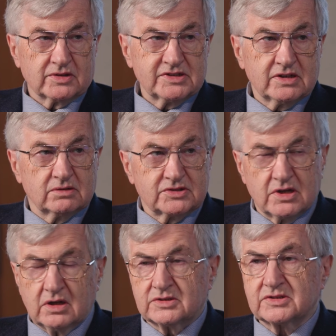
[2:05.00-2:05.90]
on a single
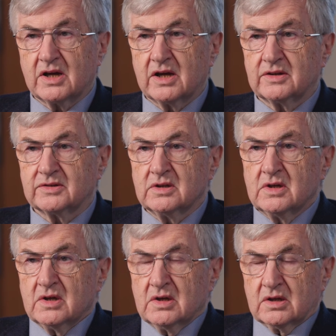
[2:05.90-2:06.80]
judge and
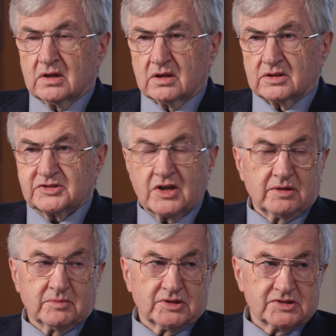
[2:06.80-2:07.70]

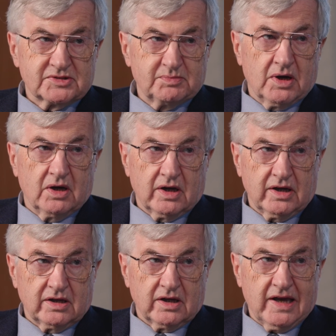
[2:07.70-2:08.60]
statements
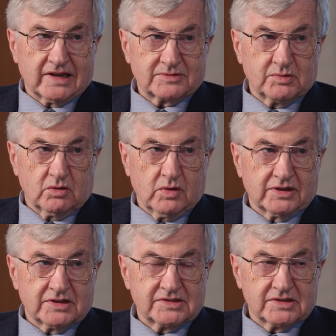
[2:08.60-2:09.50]
by expert
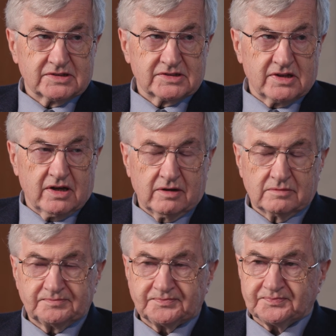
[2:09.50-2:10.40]
witnesses.
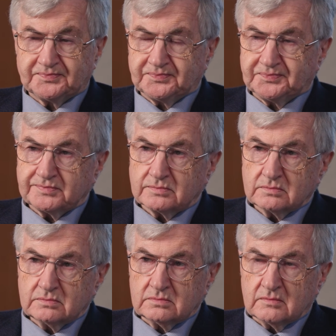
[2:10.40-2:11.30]
Now,
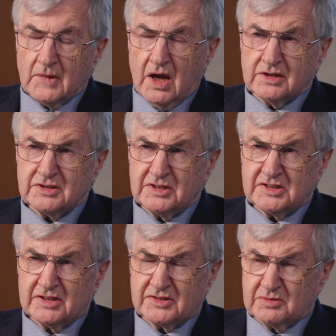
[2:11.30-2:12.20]
Anthony
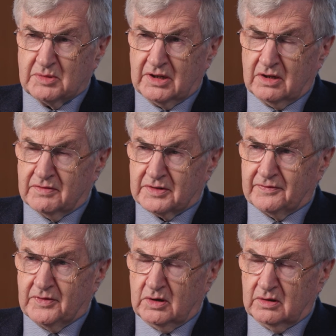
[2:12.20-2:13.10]
said to me over the
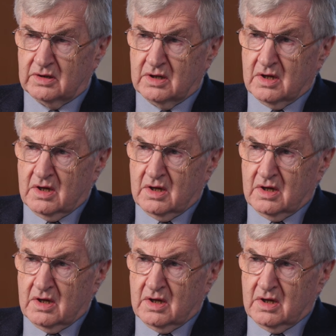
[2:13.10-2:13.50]
phone,